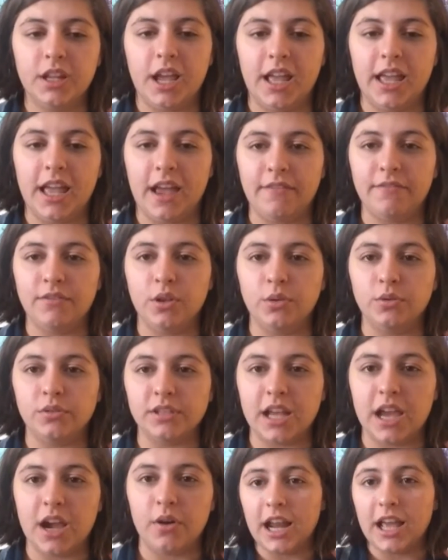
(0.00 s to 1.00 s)
I have
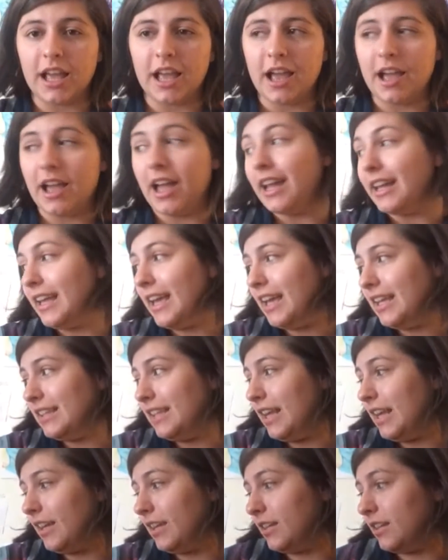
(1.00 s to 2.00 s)
those now. I gained
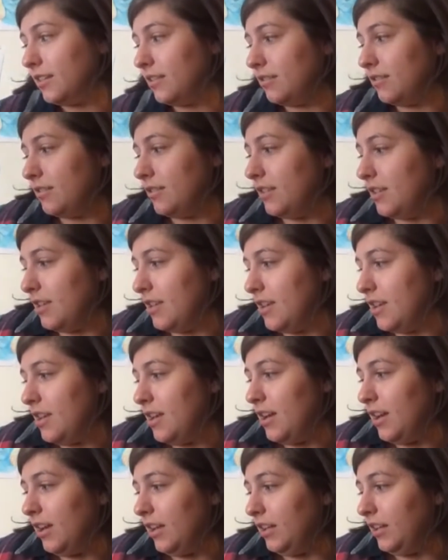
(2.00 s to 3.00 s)
like
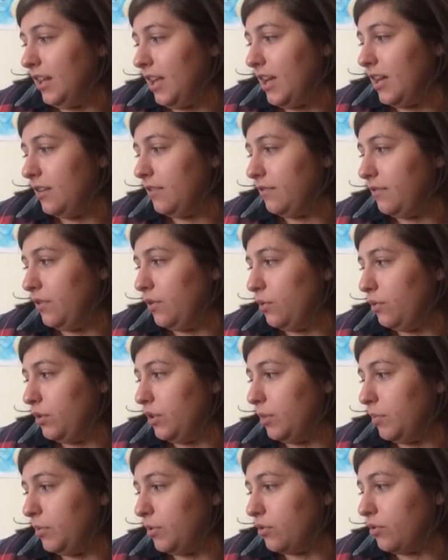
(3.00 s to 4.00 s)
a lot of new
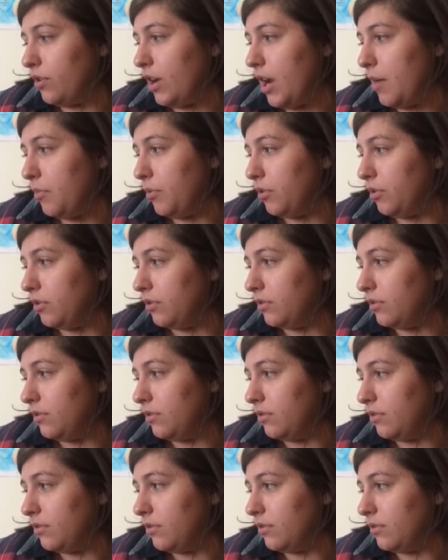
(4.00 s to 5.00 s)

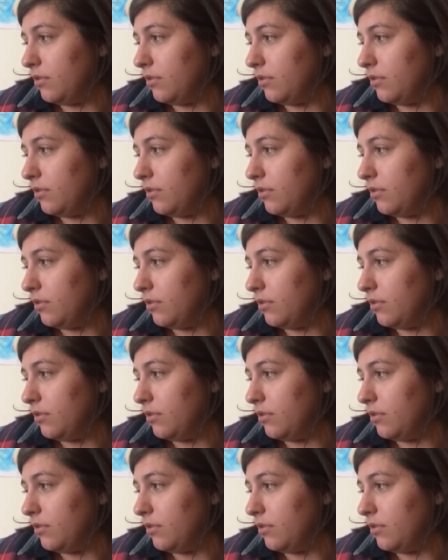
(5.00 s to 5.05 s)
subscribers.